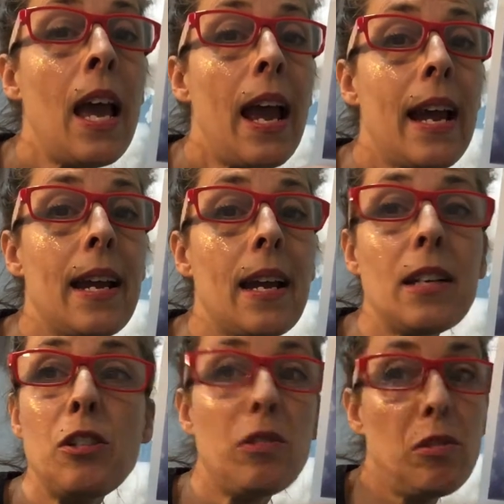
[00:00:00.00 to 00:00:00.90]
And
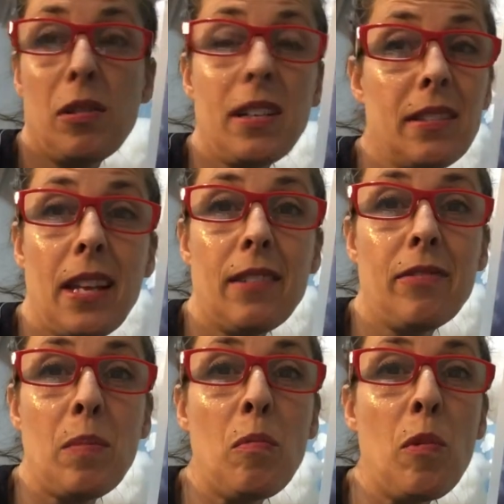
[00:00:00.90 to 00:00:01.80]
you can do things like
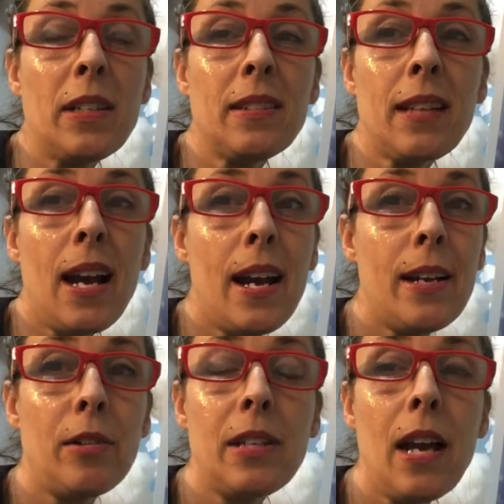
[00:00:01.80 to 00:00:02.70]
from one side
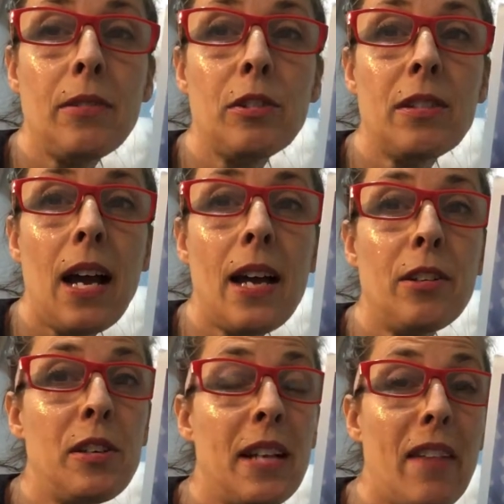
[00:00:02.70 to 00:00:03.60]
or the other side, or
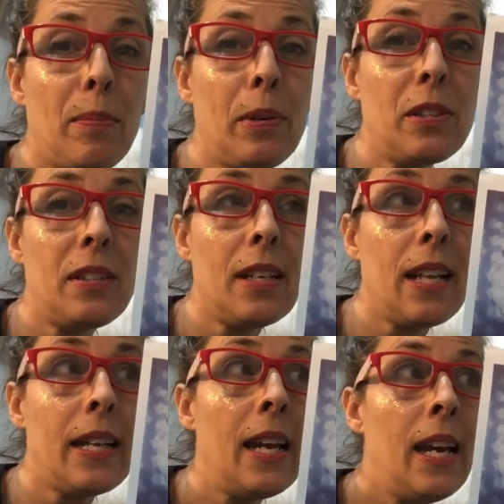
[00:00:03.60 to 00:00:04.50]
you can have a person
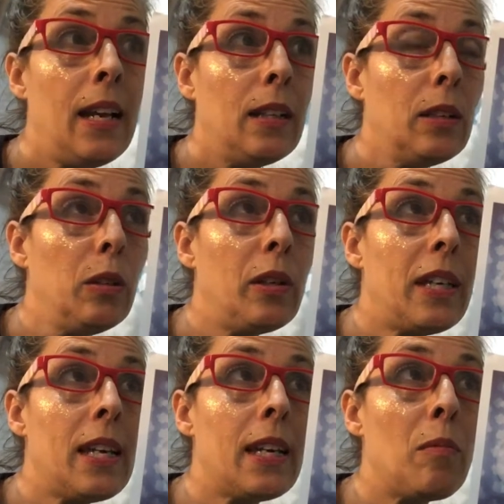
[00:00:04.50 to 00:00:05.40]
like
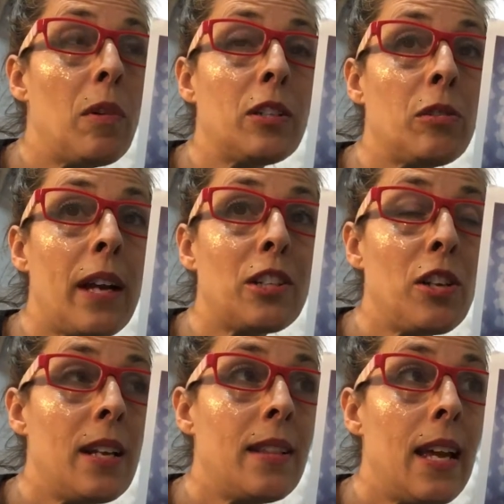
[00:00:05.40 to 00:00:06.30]
looking in one
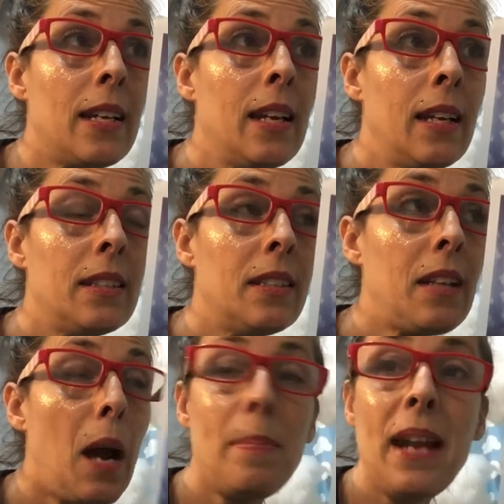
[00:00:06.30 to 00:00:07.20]
direction and then
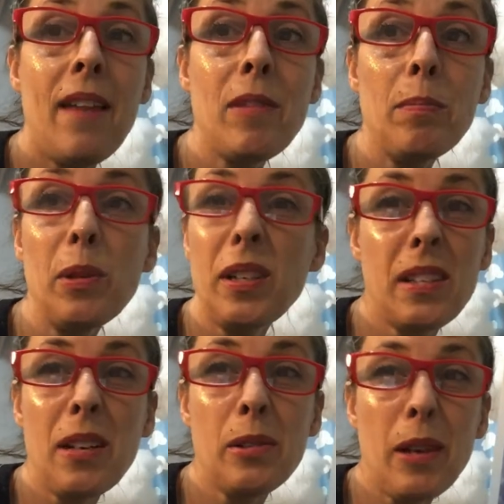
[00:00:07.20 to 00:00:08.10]
stop and have them look in the
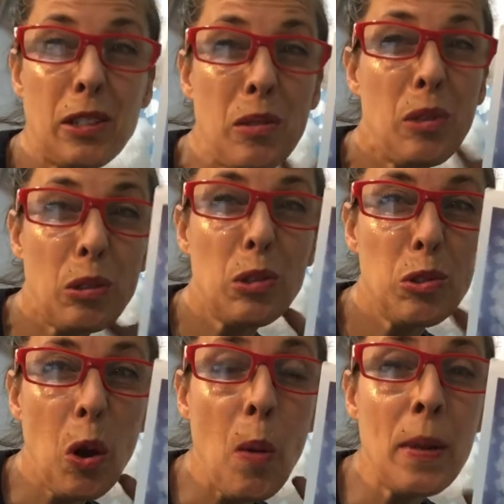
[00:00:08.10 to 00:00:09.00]
other direction. There's
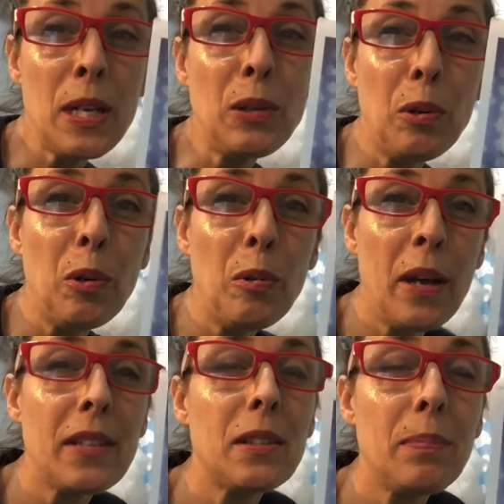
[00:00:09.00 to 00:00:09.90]
so many cool
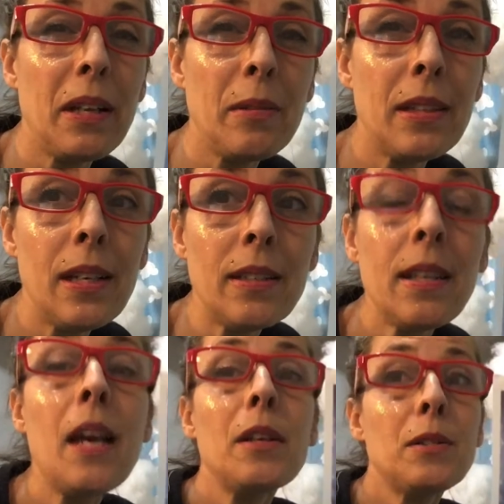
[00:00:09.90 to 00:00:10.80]
ways to play with this.
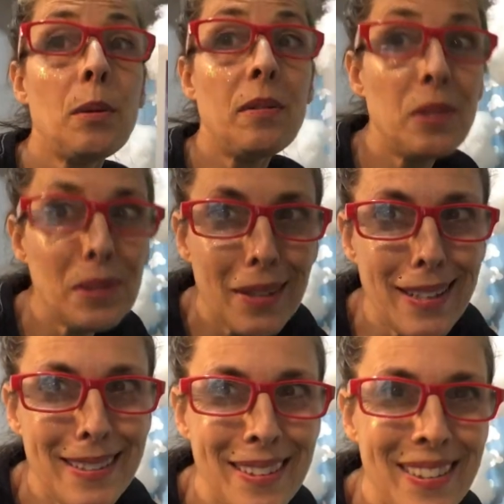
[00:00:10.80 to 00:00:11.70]
So if you decide to
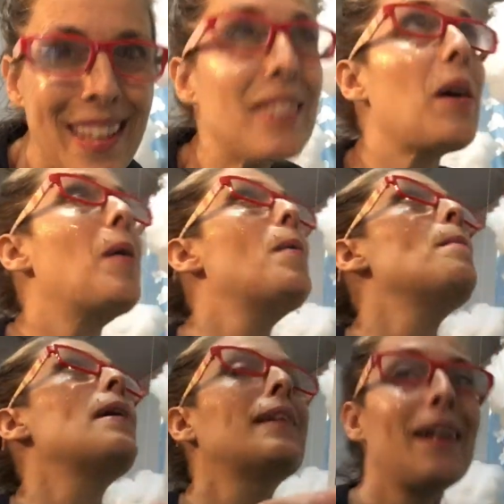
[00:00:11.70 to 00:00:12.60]
do this, oh
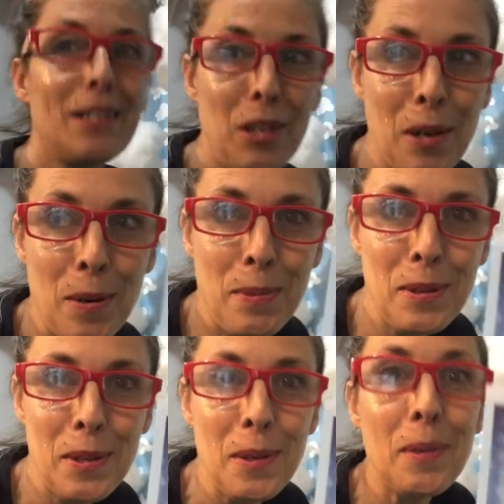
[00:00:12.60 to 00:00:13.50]
my gosh, I hope you
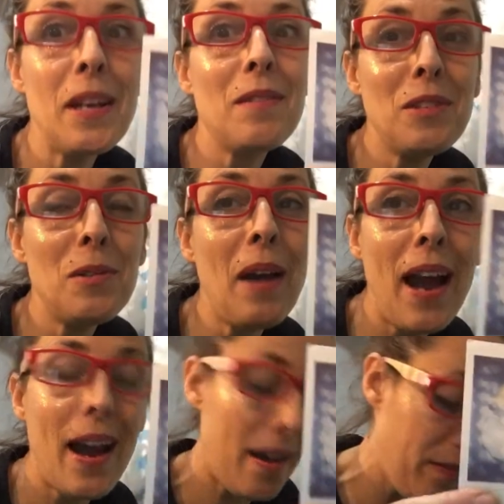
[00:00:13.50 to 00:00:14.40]
do. If you
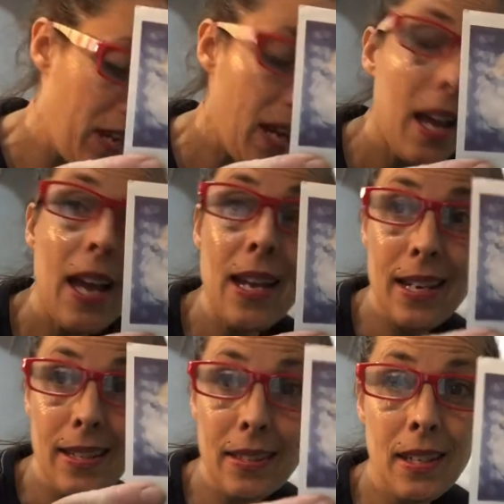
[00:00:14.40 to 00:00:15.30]
have an
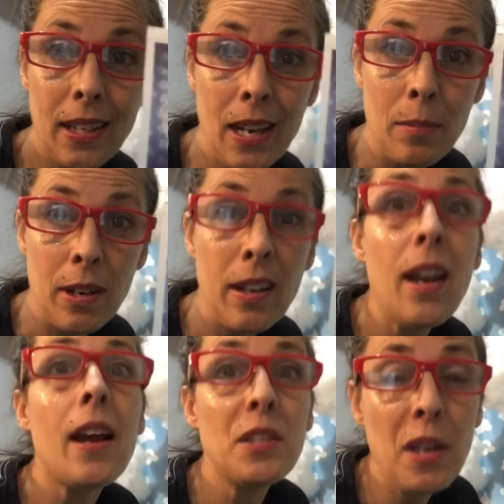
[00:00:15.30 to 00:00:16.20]
instant camera
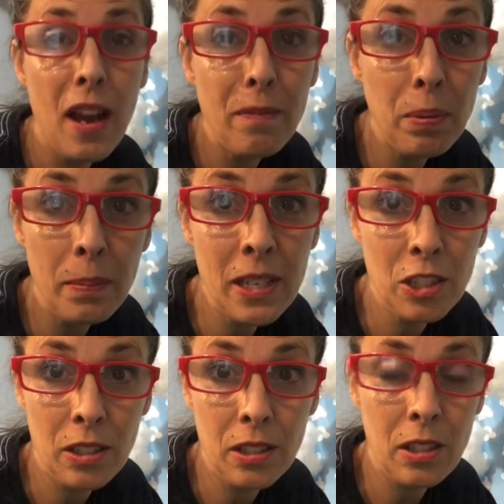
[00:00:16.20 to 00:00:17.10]
and you have
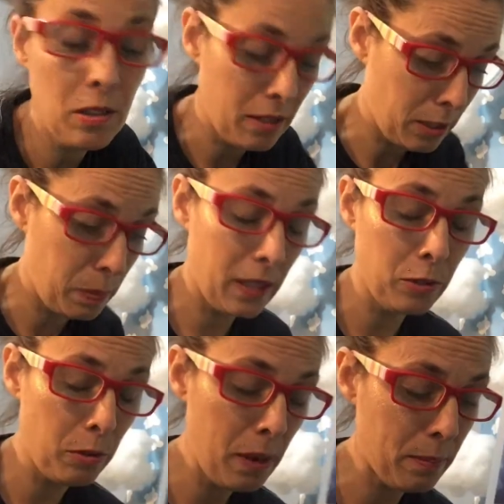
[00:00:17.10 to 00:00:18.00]
permission to do this, because
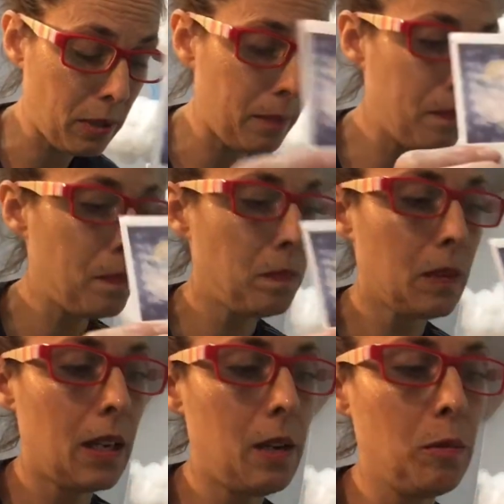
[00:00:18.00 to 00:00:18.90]
remember,
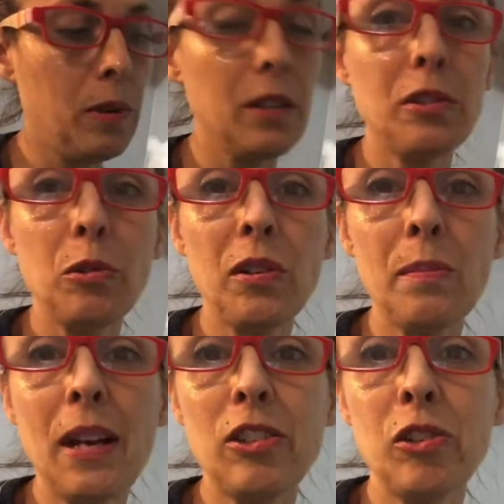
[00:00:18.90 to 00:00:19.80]
it will sort of
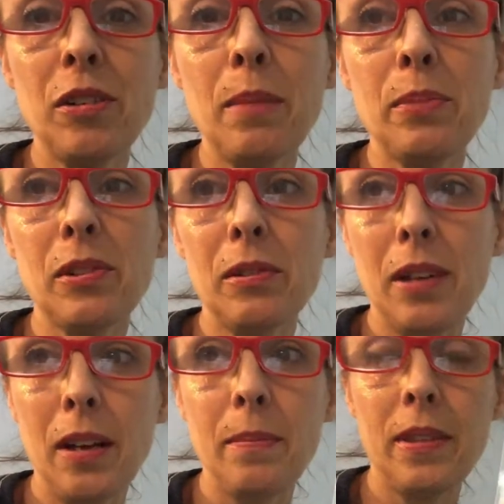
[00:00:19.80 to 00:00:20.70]
mess your number
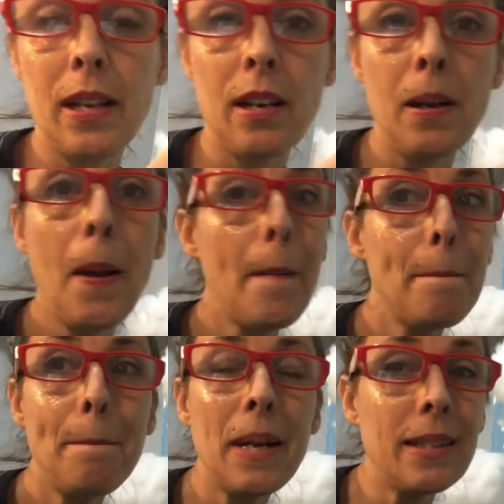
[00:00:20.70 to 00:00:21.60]
up there,
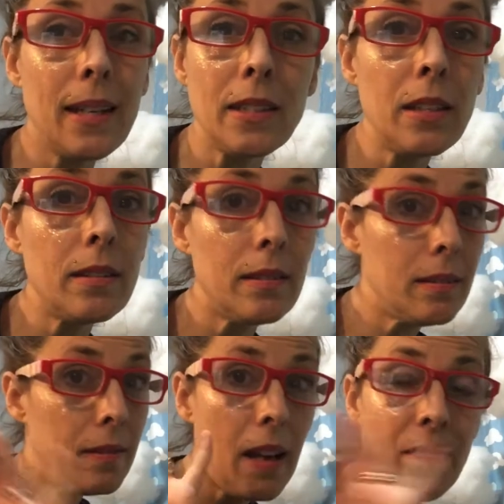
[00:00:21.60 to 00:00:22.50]
but it doesn't
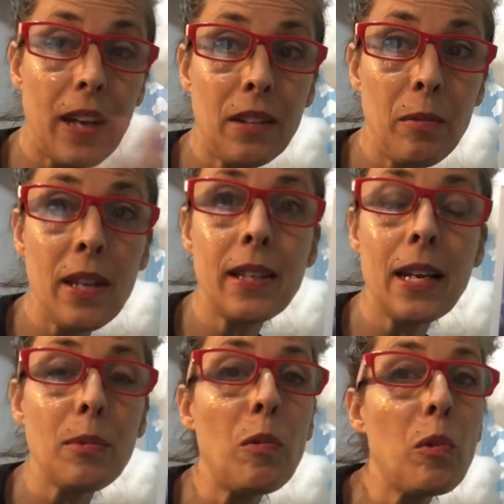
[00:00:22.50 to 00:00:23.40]
affect the way the
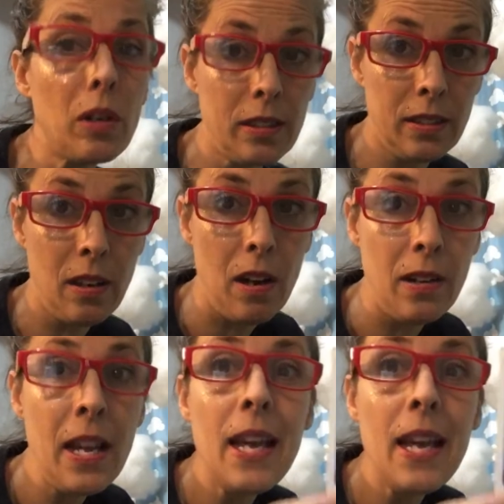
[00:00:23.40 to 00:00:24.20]
camera works at all.